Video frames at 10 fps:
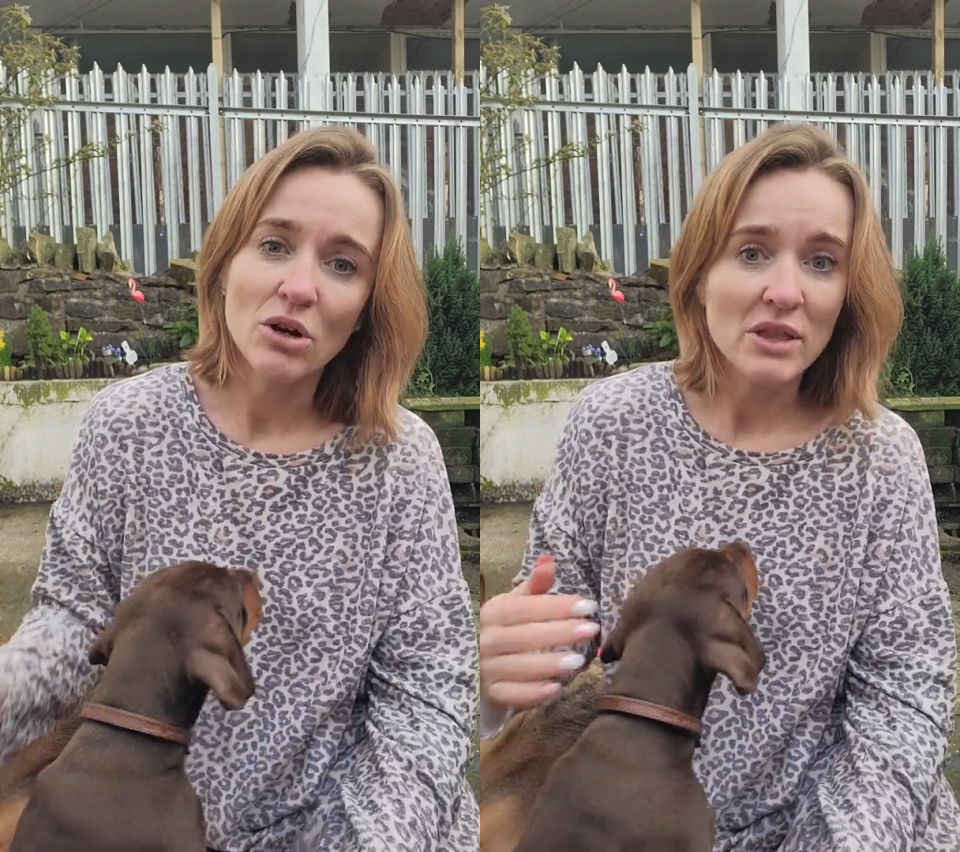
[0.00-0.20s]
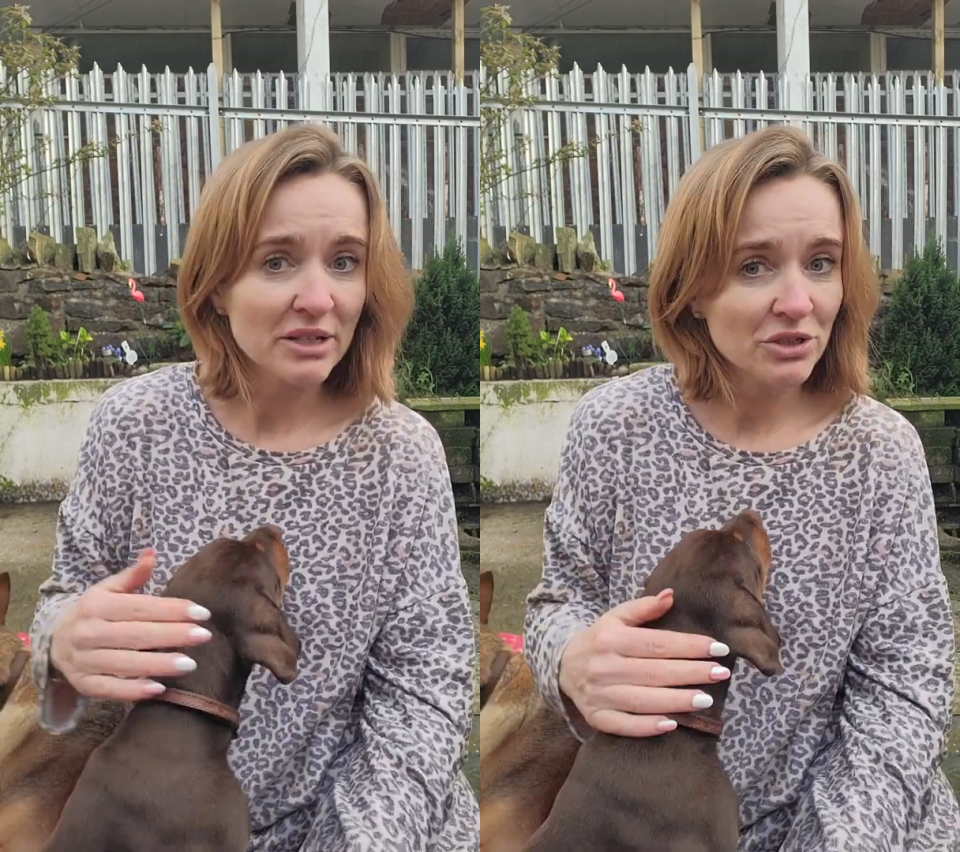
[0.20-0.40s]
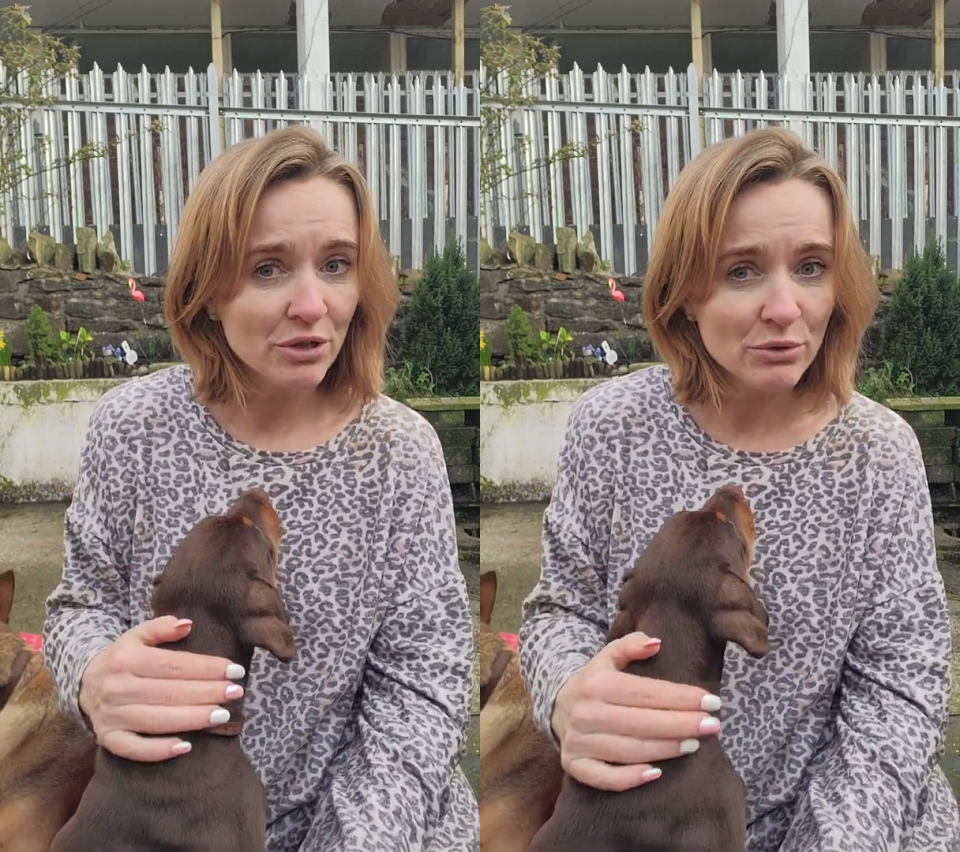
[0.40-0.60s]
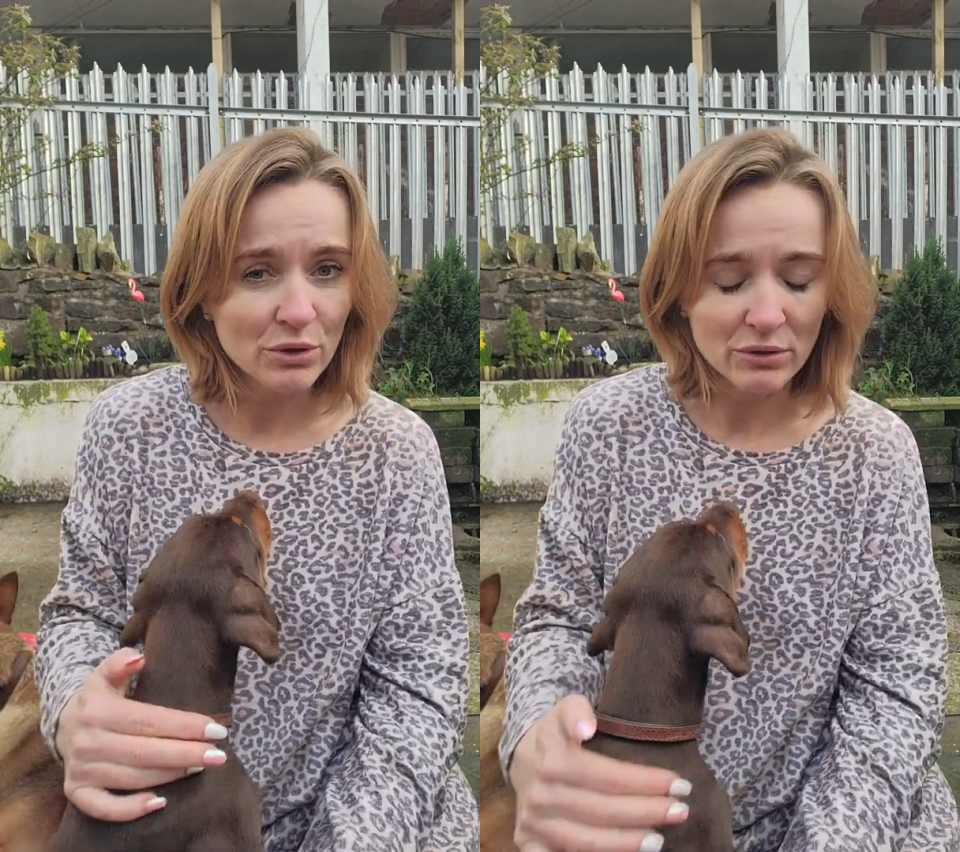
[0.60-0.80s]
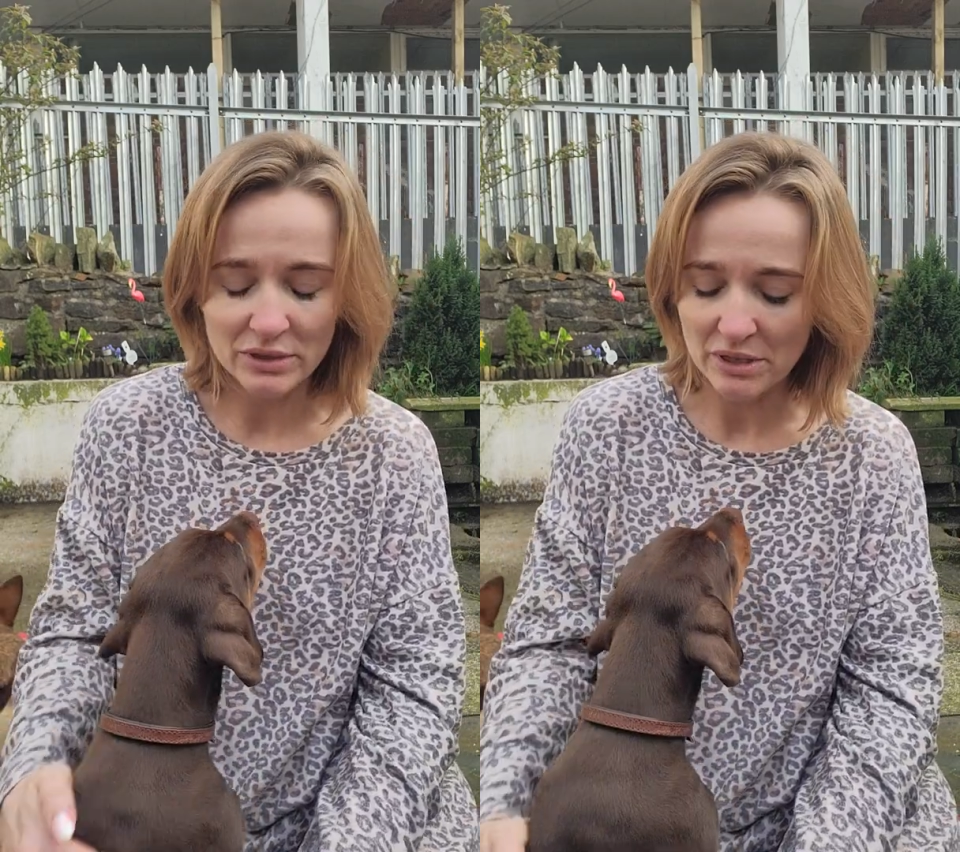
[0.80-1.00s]
Are they show
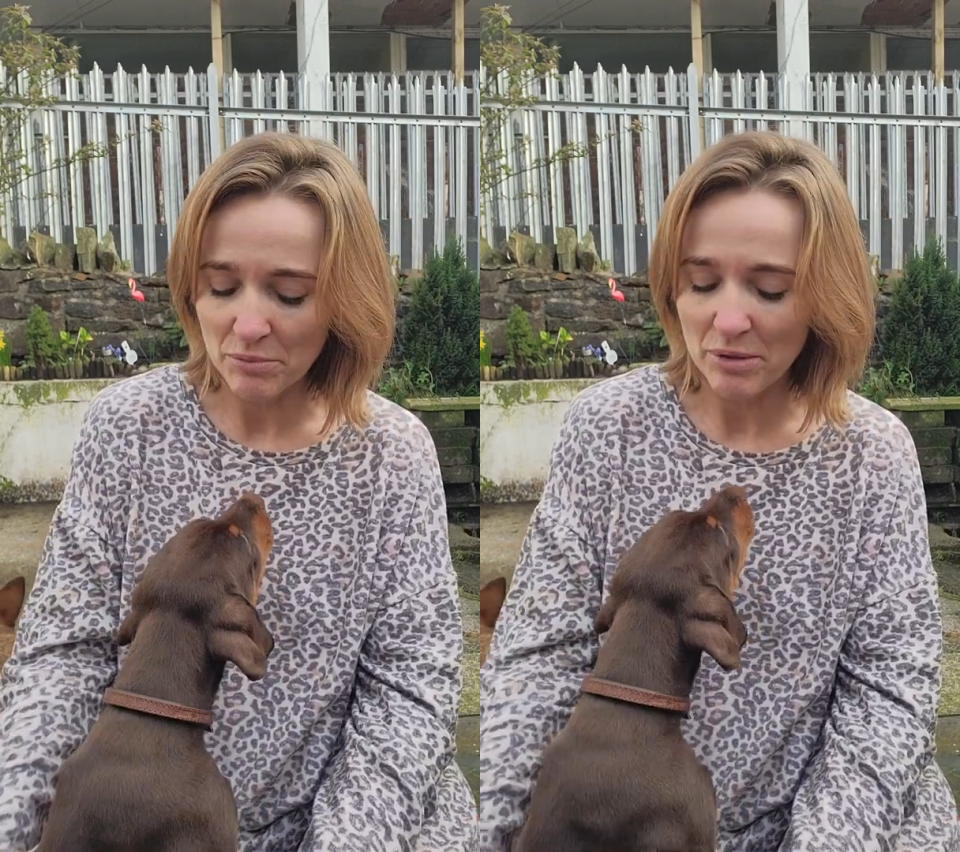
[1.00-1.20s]
dogs? It